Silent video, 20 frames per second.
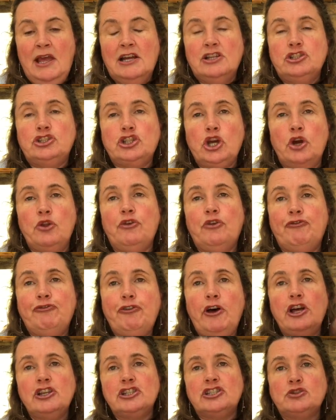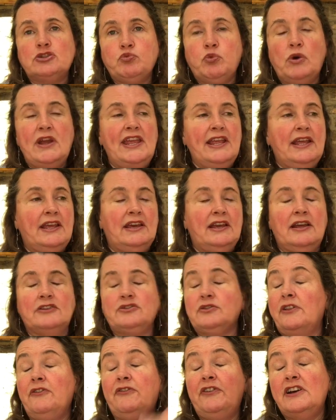So the first
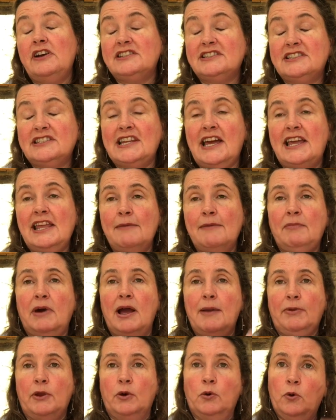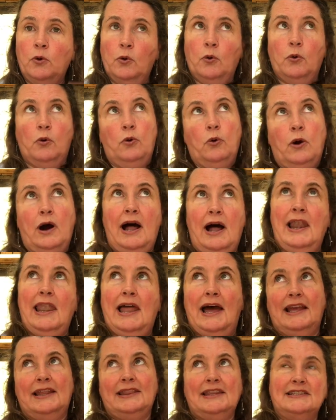day, it might be, oh, I
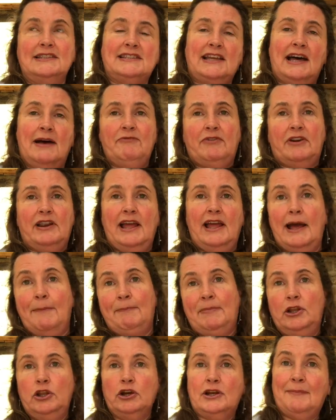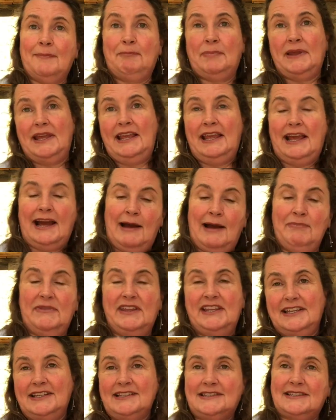like this, I'm very happy, look at me, I'm the
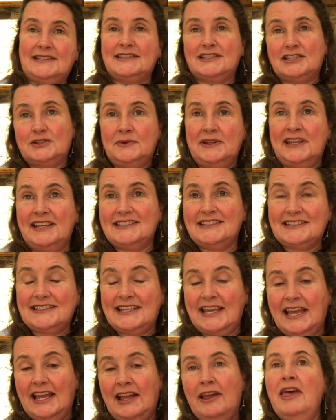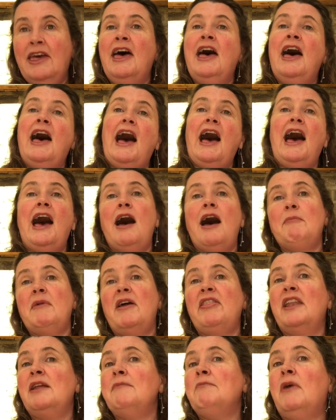yeast that's doing its thing. And
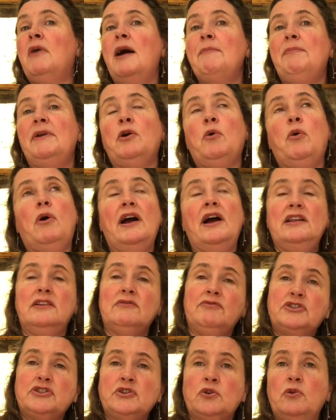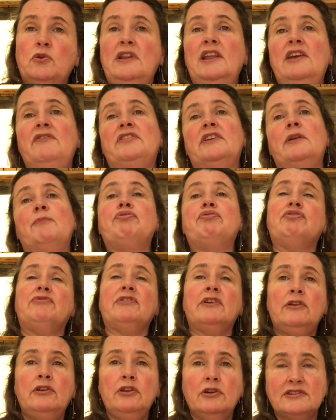then it might be quite short-lived and it
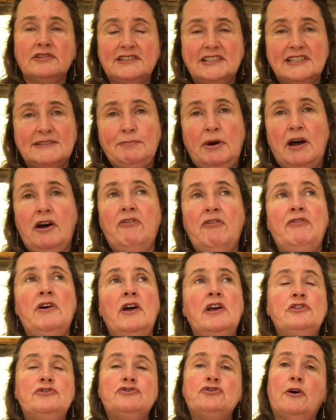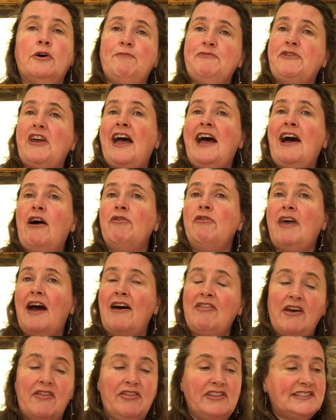lost its puff, dropped down,
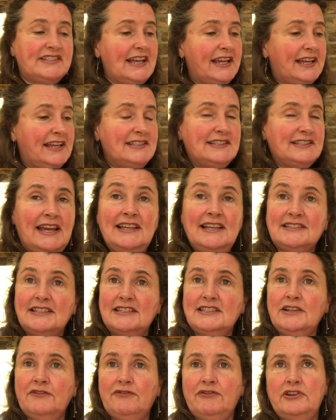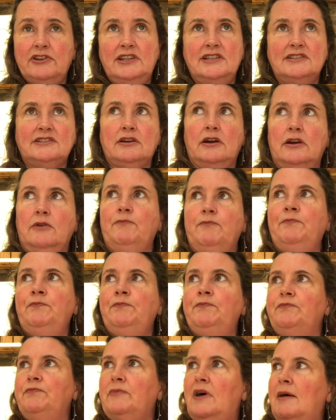and then the second it's a different yeast going,
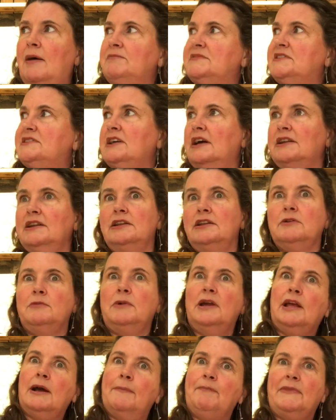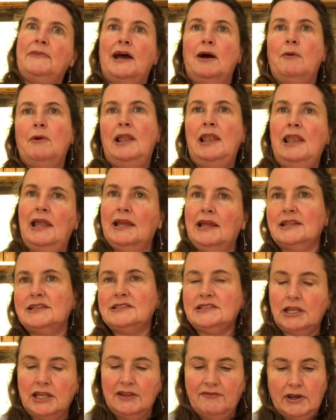I'm starting to wake up now, I like this,
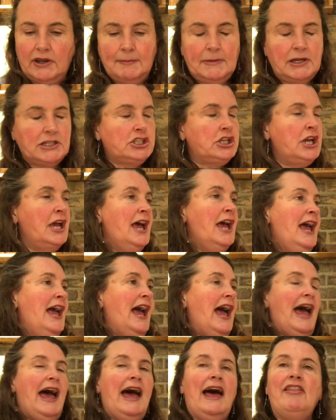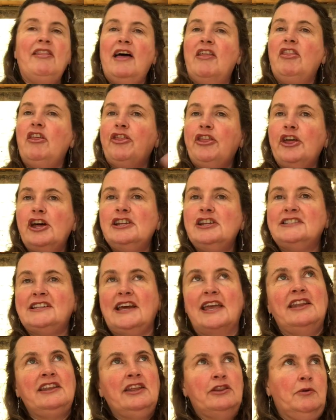thank you very much. And then the third
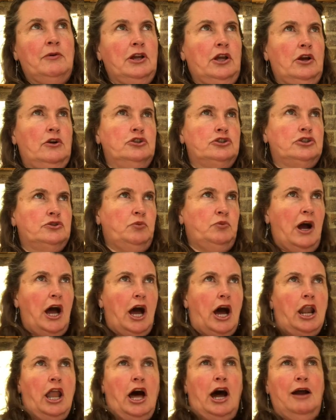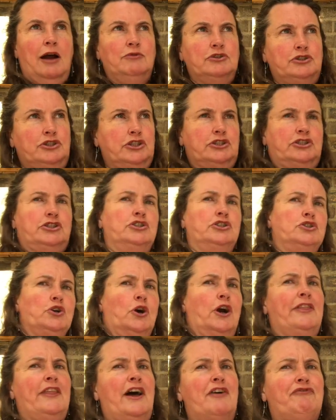day another one goes, well, I was just
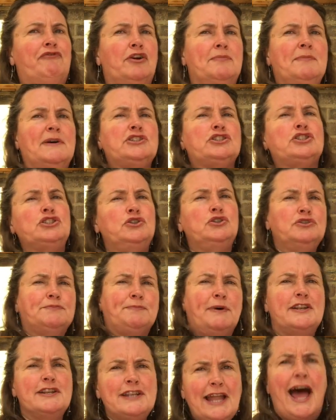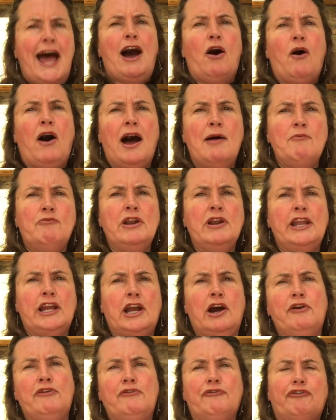enjoying that from my snooze, but now I'm really
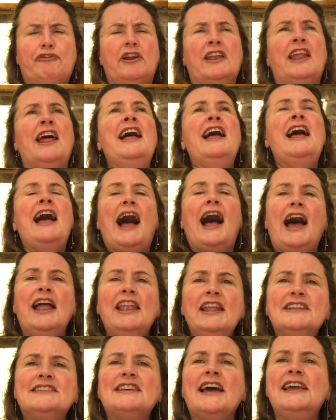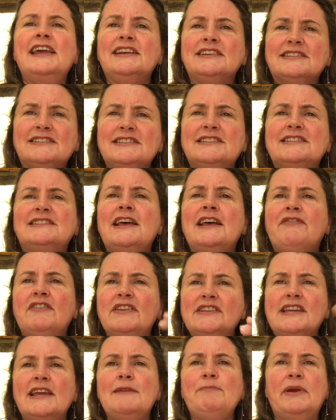going for it. And it takes this
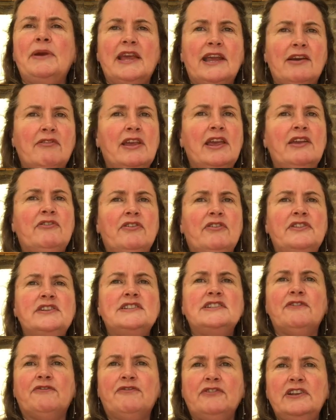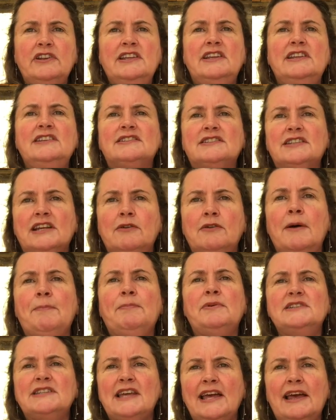7-day period for the different yeast to go up
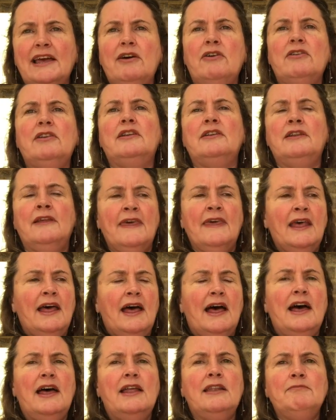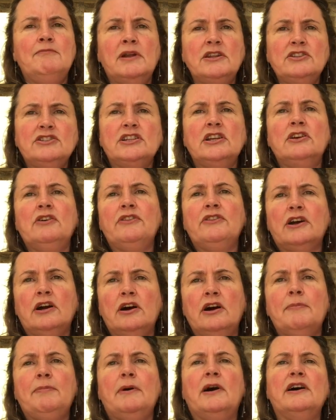and down and munching on the
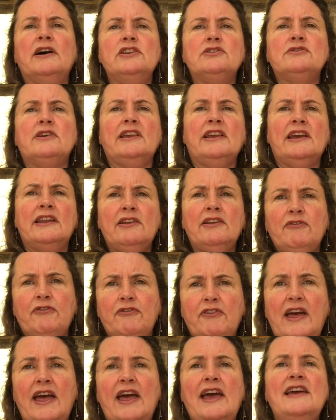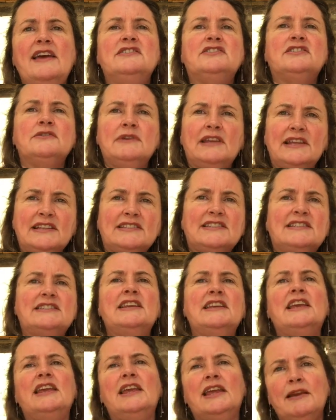carbohydrate, getting fed, doing its
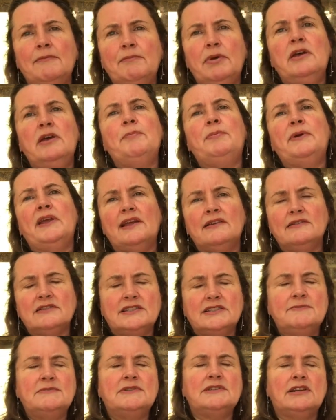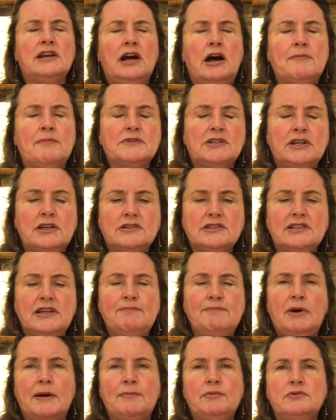thing, burping out some carbon
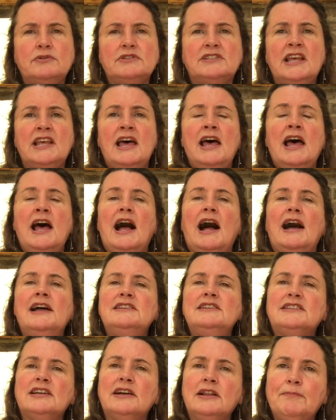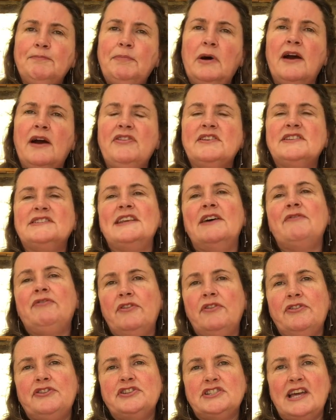dioxide bubbles, until by the
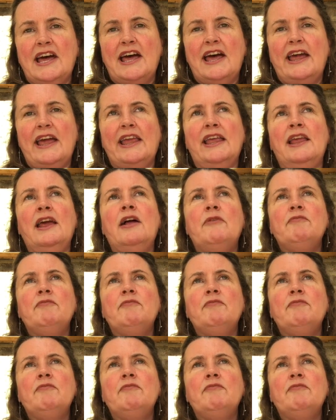7th day